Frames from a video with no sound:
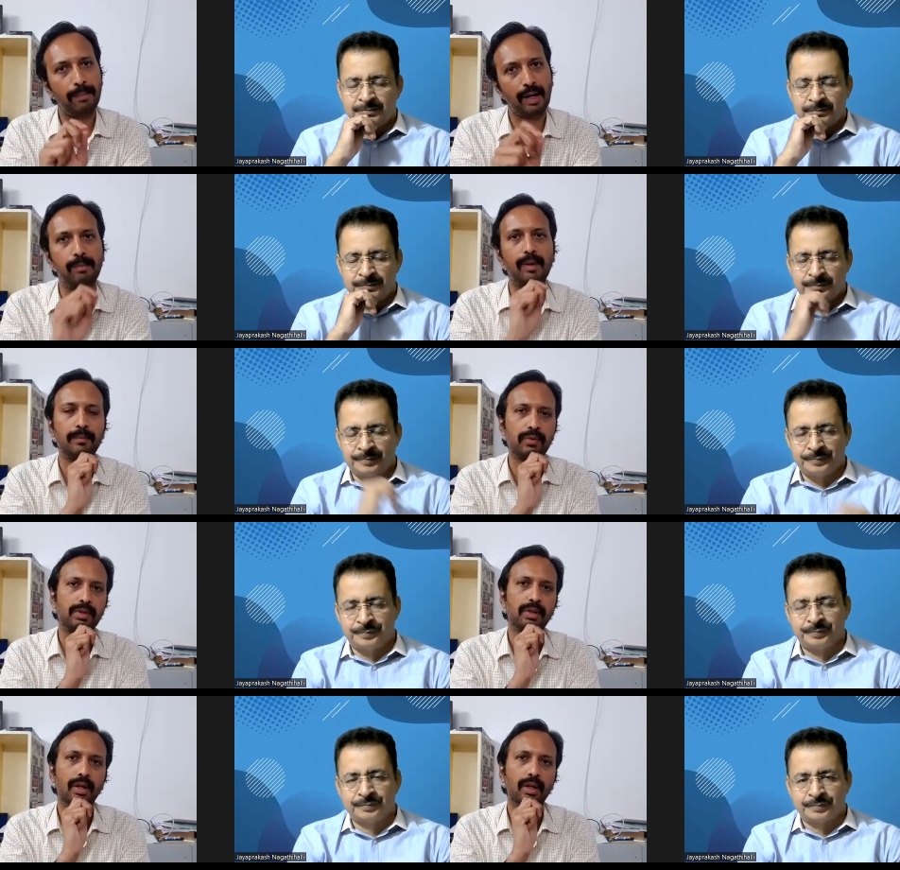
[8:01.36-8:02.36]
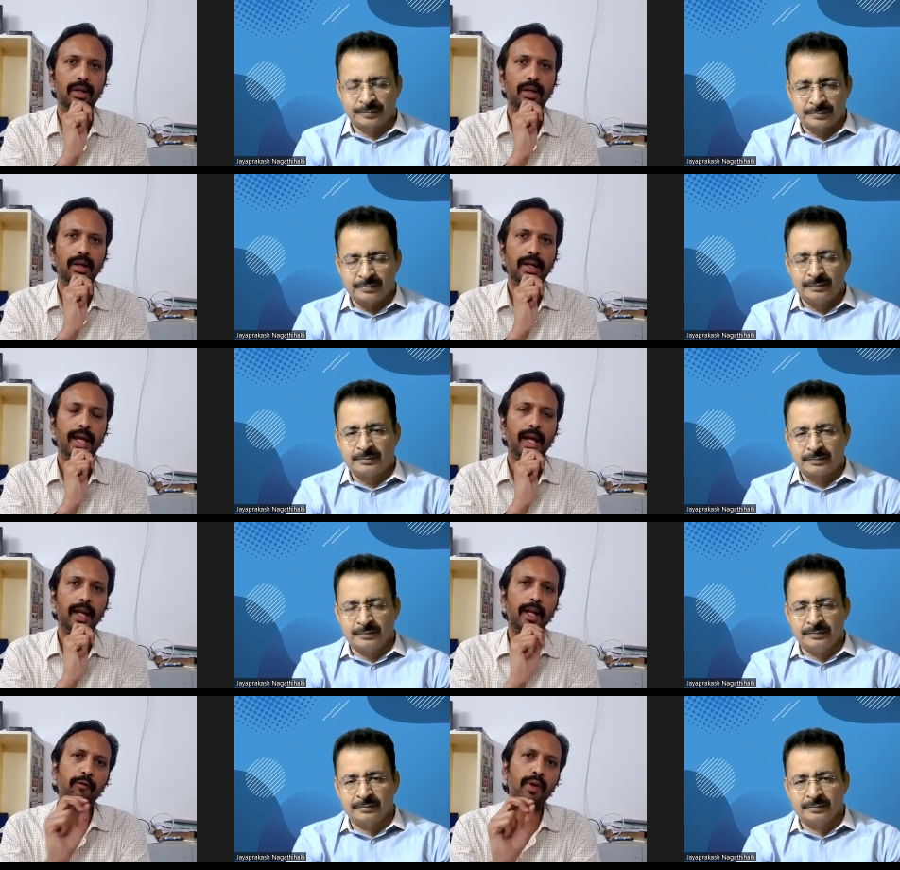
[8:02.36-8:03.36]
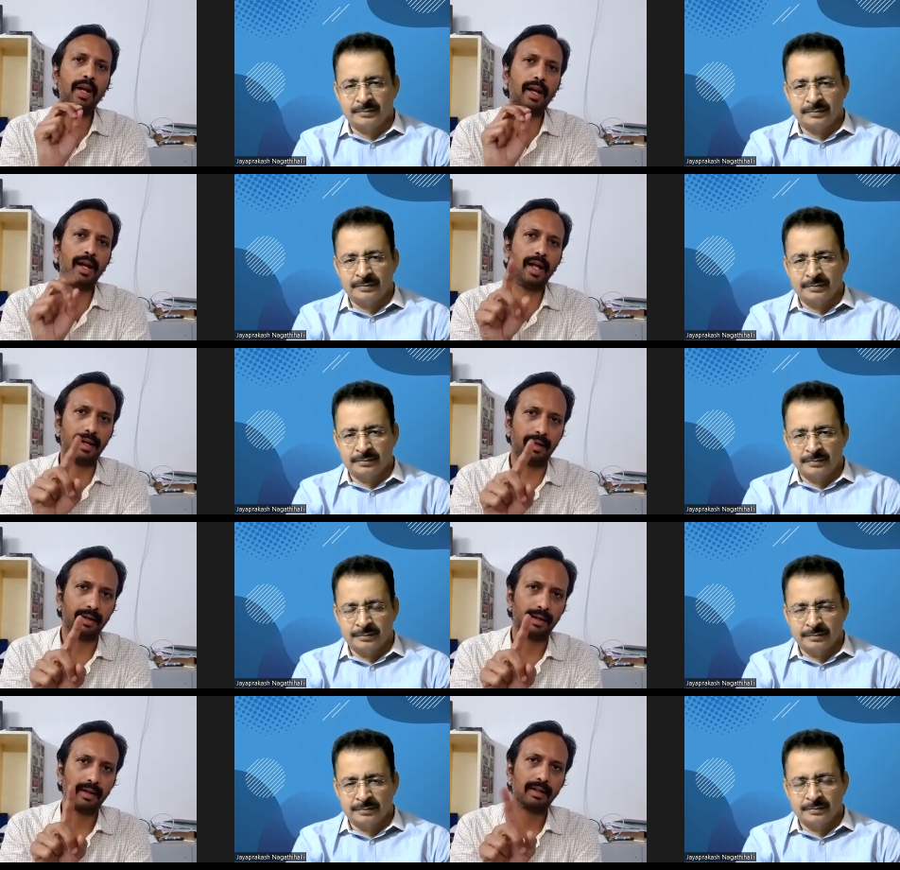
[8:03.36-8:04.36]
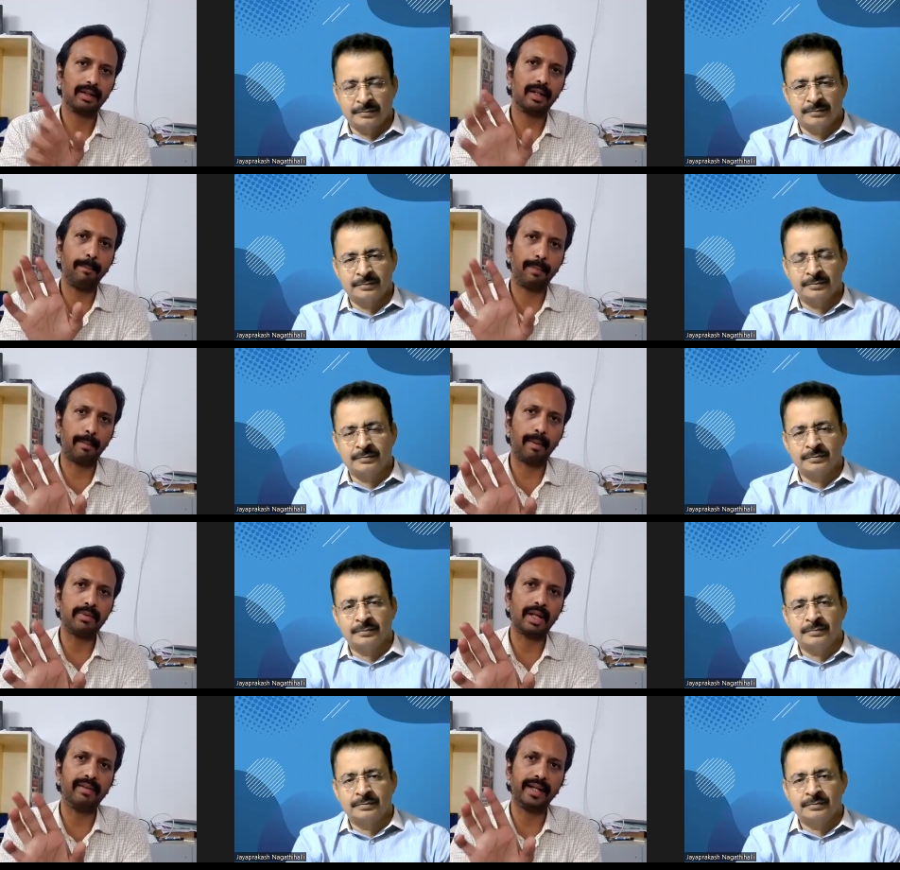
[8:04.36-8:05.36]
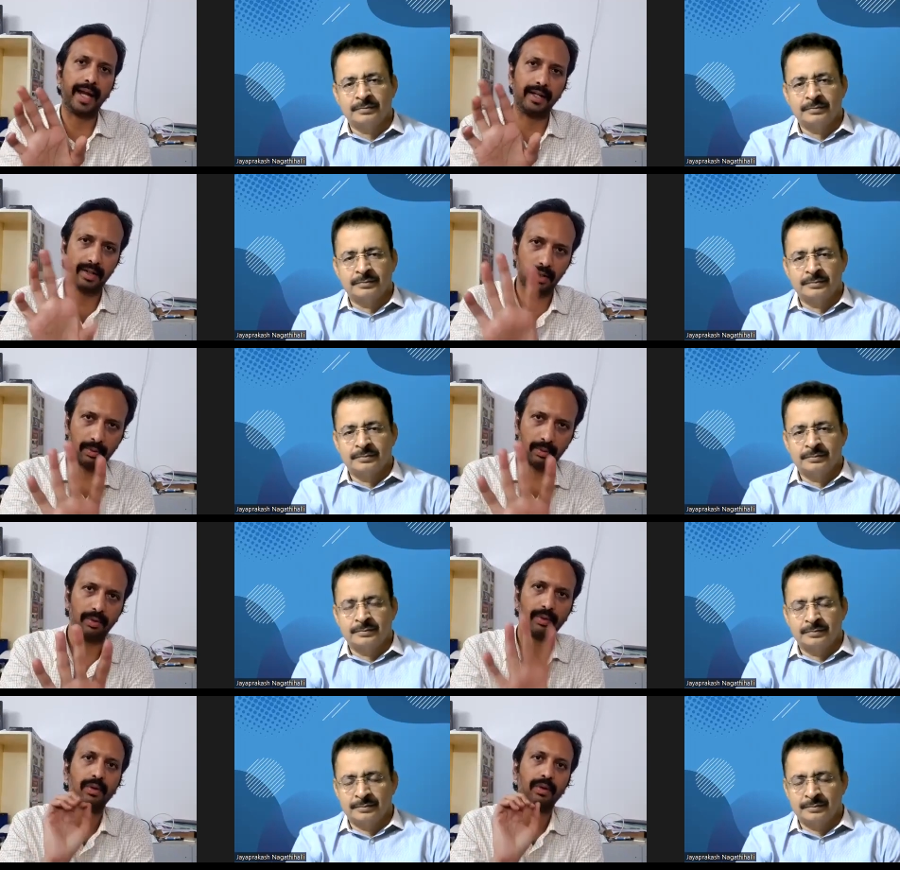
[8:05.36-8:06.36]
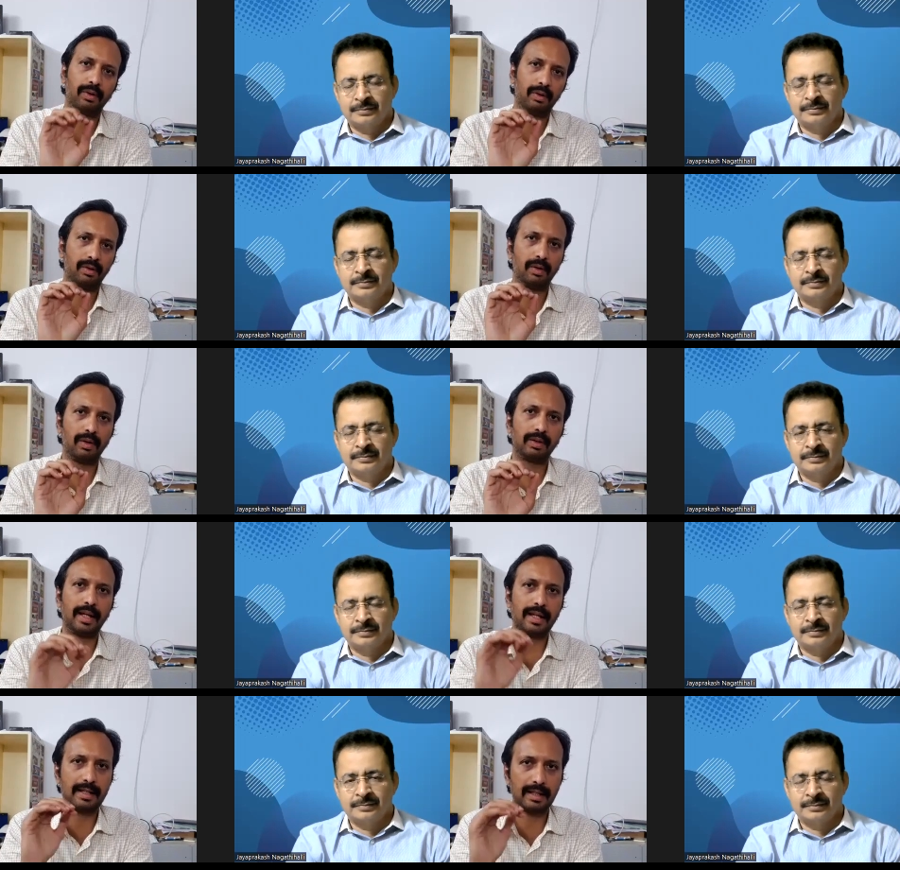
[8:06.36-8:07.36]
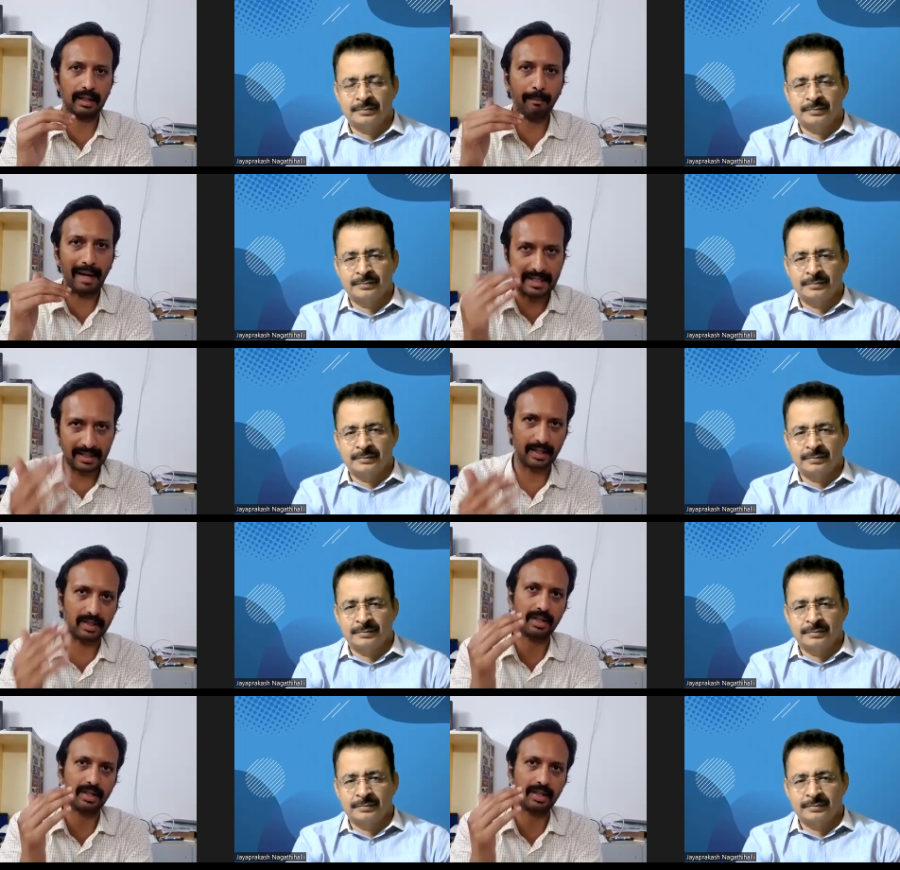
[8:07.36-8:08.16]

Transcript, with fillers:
Speaker 1: problems. If we learn the problem solving attitude, the, the mindset,